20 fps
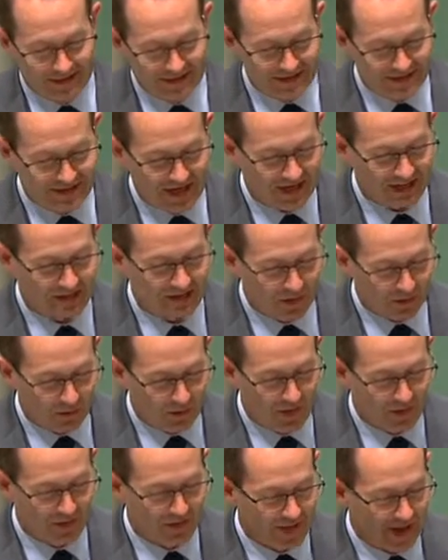sector
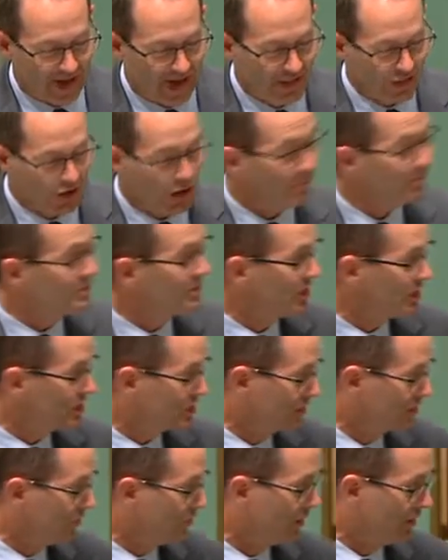when the
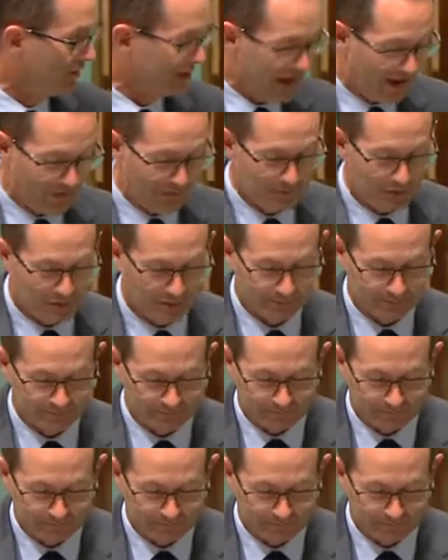opposition were in government.